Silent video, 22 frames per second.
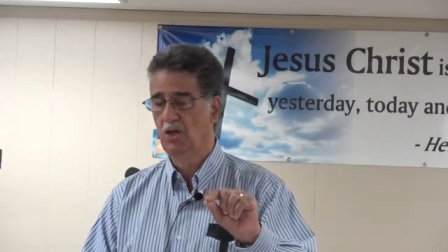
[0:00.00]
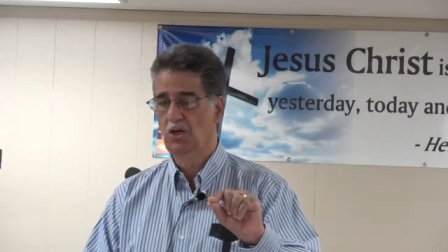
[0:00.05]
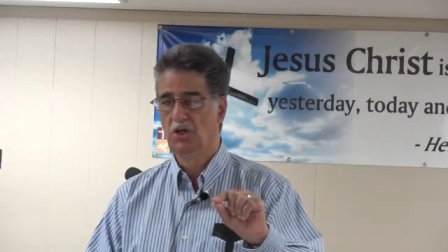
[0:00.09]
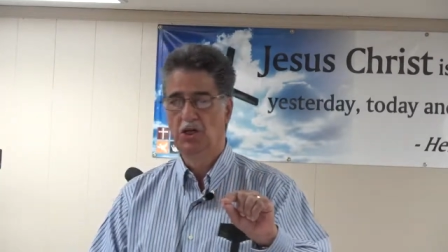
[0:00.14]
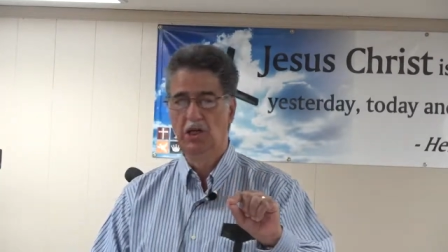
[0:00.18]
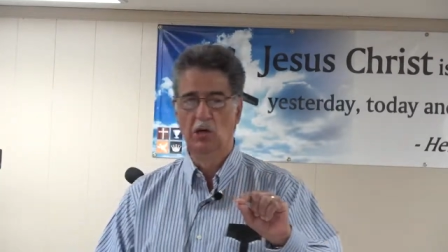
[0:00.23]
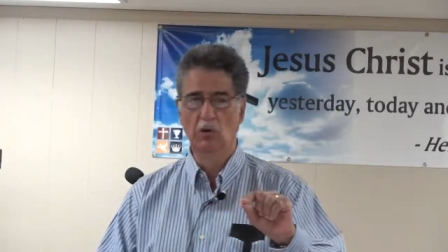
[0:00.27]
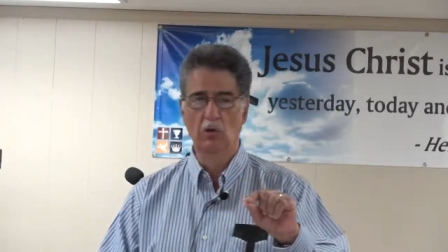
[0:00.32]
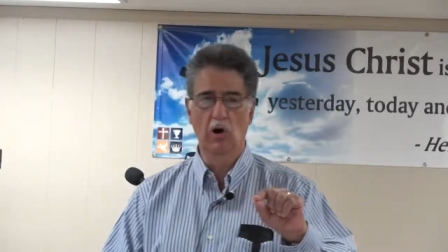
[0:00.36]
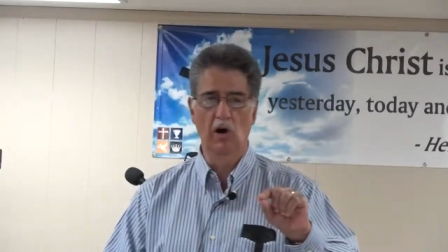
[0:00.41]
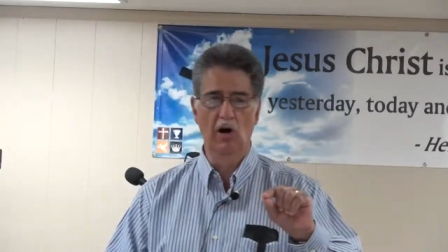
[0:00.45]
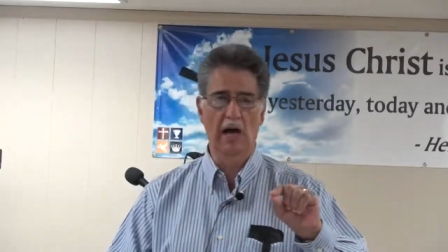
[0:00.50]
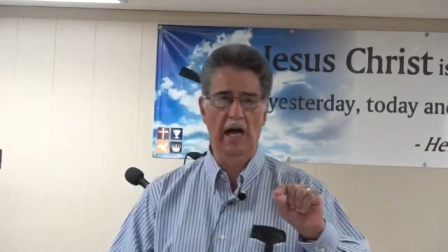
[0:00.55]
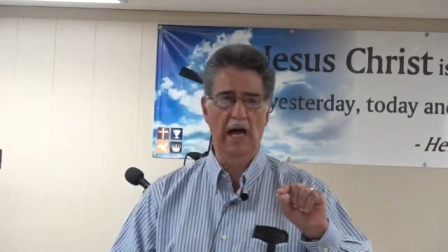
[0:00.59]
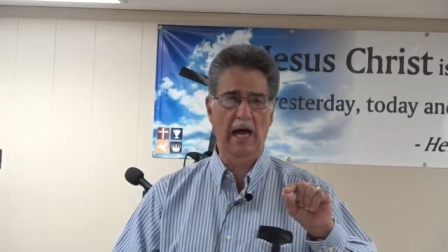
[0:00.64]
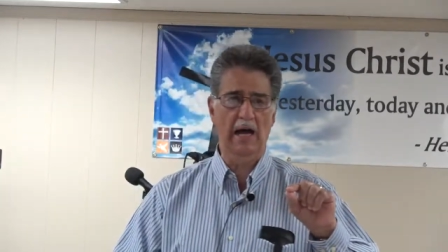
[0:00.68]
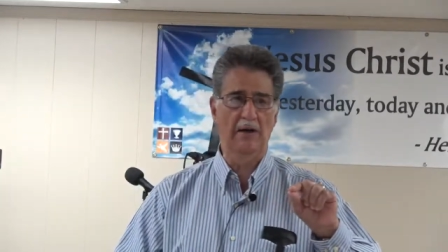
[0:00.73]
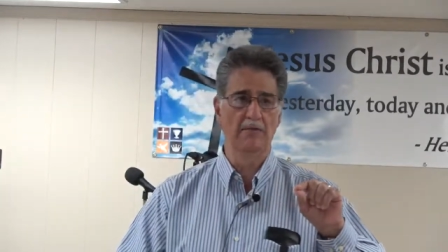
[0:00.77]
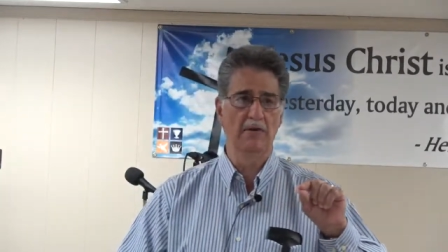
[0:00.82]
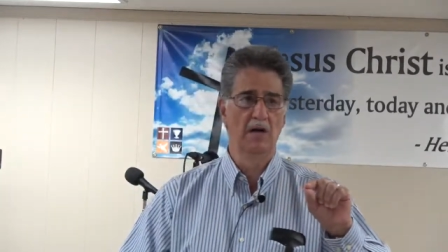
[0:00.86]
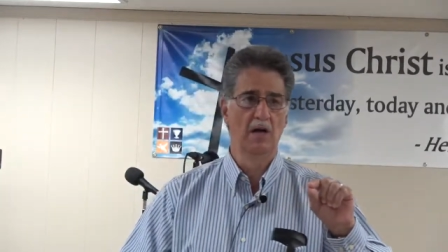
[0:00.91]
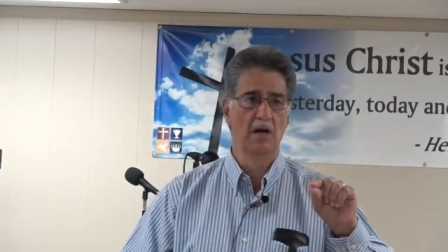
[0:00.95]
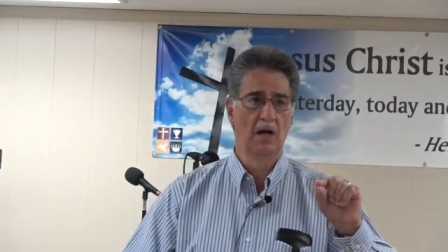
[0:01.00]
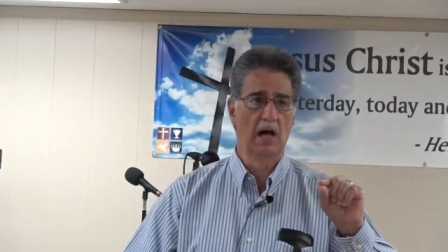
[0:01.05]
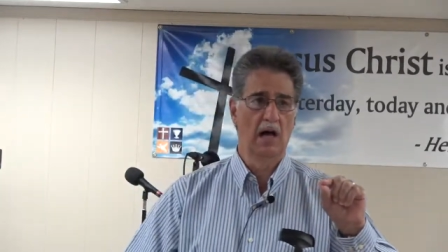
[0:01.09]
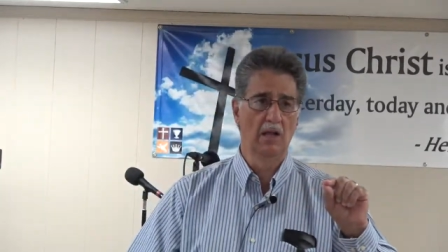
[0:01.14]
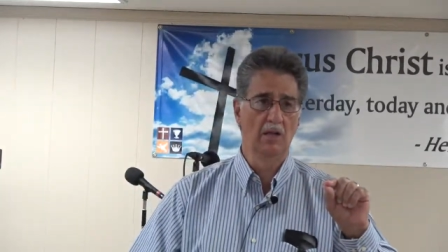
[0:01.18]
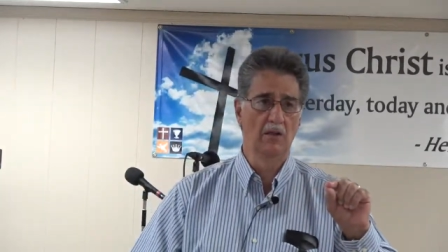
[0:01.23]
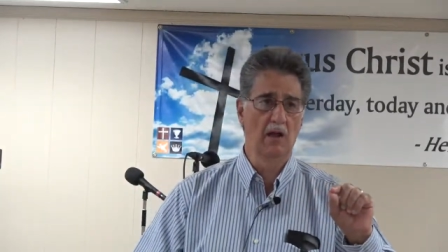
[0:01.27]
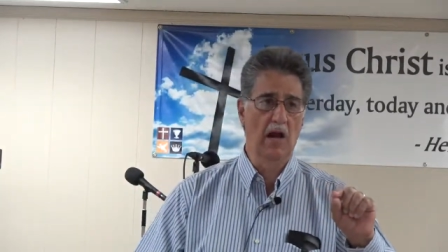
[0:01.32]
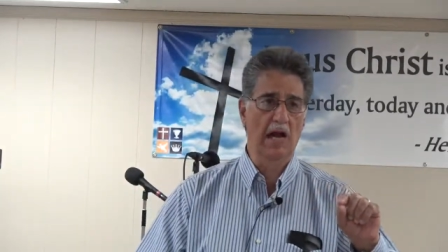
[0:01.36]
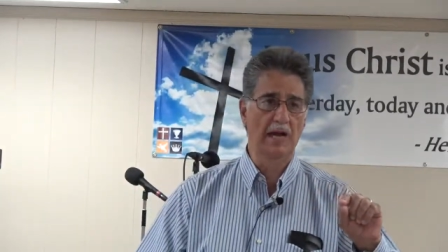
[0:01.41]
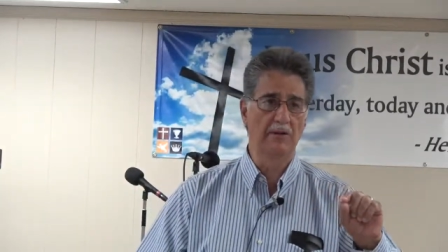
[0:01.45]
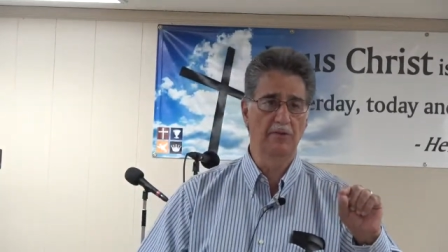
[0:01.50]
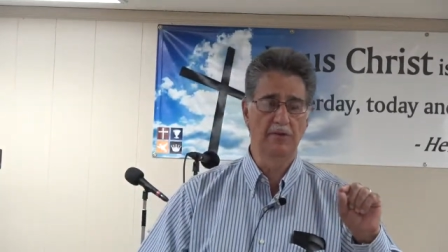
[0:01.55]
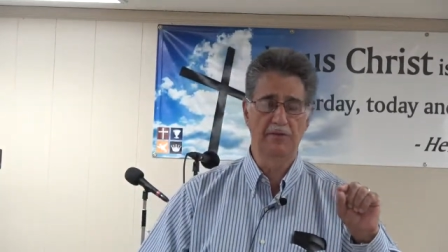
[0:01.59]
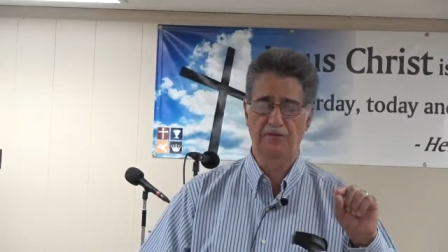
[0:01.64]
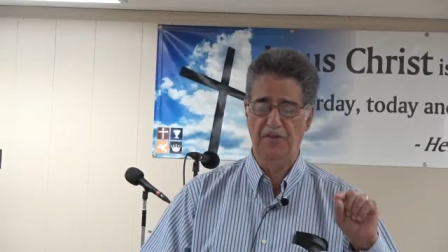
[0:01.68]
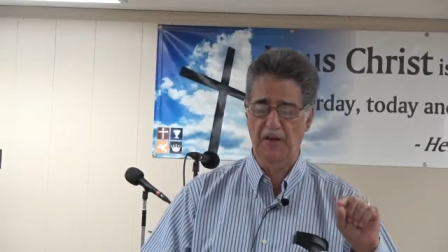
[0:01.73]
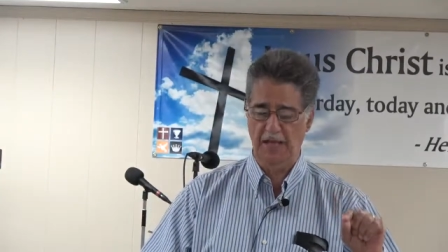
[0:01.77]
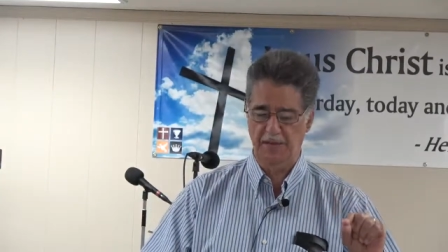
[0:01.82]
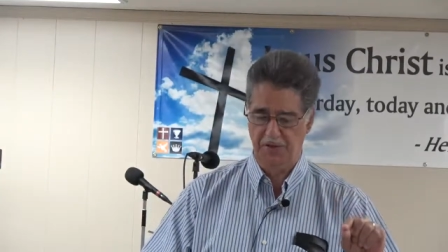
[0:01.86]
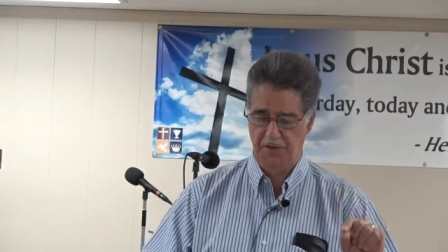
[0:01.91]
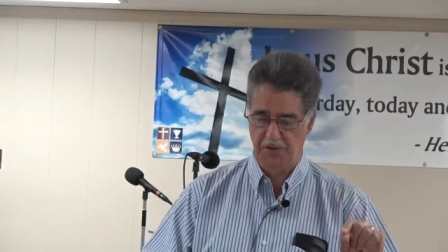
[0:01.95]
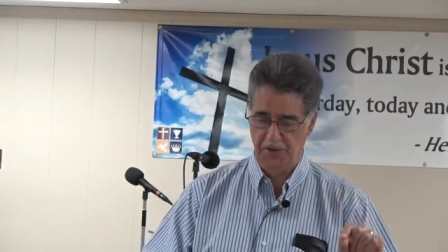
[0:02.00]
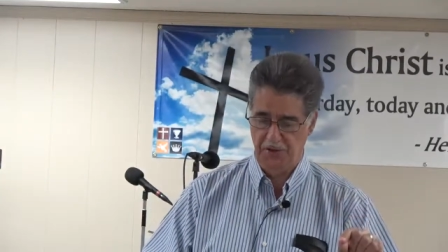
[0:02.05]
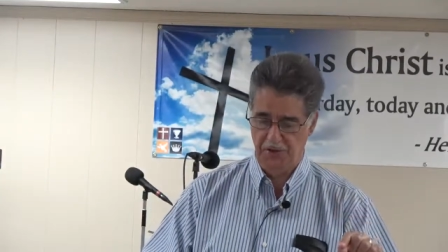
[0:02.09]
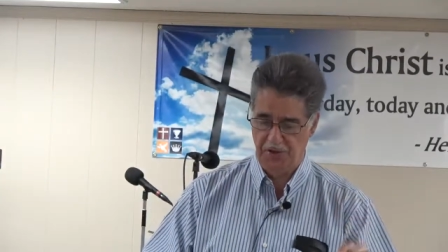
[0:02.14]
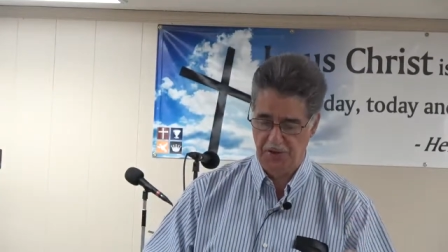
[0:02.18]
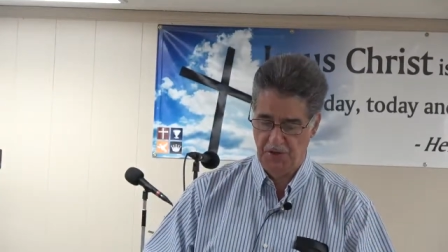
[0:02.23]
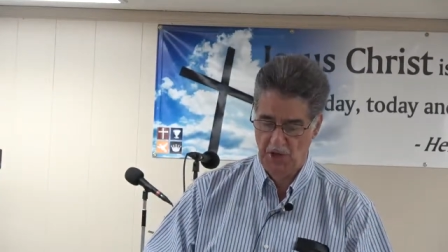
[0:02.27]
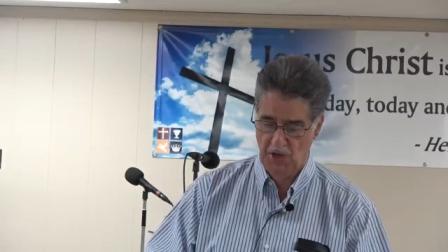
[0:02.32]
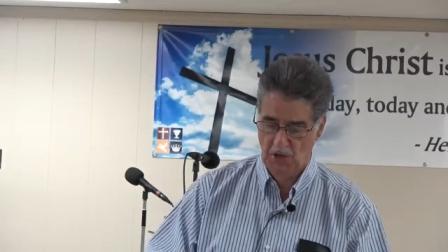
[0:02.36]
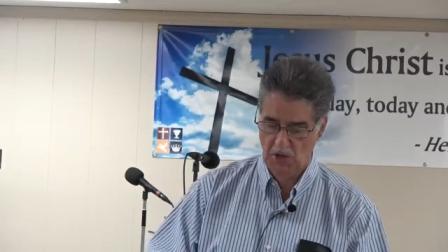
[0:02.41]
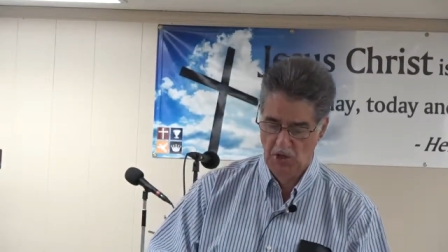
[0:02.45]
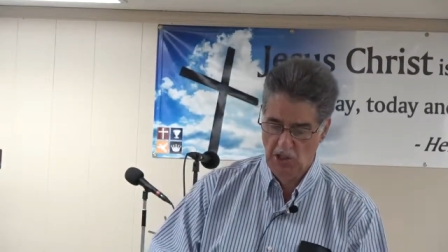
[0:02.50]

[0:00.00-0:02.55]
You will have a lot of offenses.